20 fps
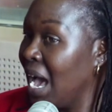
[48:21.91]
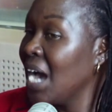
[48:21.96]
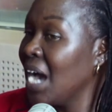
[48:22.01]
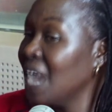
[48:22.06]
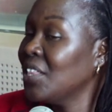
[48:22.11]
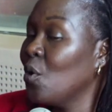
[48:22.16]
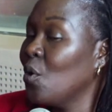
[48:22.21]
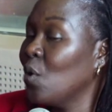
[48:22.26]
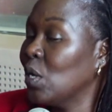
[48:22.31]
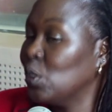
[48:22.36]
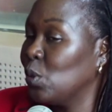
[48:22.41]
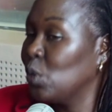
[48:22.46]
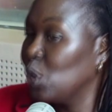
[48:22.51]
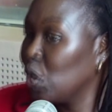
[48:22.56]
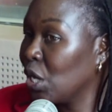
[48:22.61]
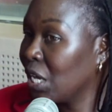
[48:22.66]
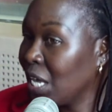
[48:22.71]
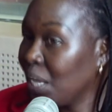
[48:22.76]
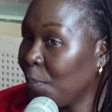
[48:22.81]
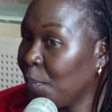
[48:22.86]
Otherwise, when
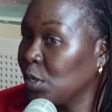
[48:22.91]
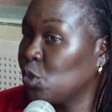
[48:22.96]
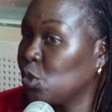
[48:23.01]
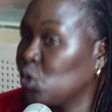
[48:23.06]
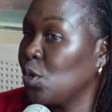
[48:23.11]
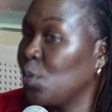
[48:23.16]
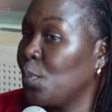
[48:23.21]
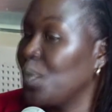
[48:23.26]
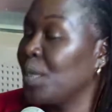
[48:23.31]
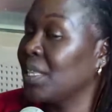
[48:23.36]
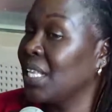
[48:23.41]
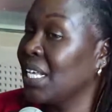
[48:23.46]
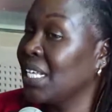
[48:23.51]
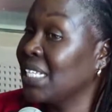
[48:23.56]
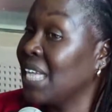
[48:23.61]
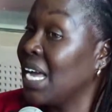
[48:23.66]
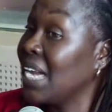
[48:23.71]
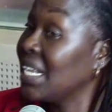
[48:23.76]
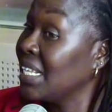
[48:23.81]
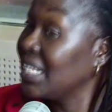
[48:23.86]
you keep on sweeping
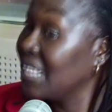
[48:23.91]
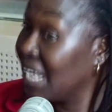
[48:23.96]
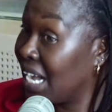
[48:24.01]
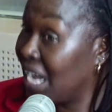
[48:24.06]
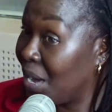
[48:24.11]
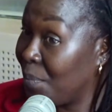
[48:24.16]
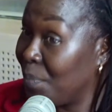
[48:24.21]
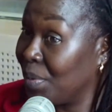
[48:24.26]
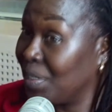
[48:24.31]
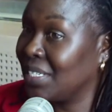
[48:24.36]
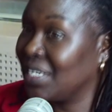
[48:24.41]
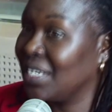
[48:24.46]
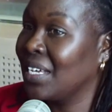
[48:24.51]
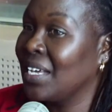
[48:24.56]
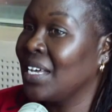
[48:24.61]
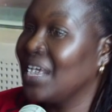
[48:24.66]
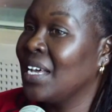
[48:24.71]
things under the carpet,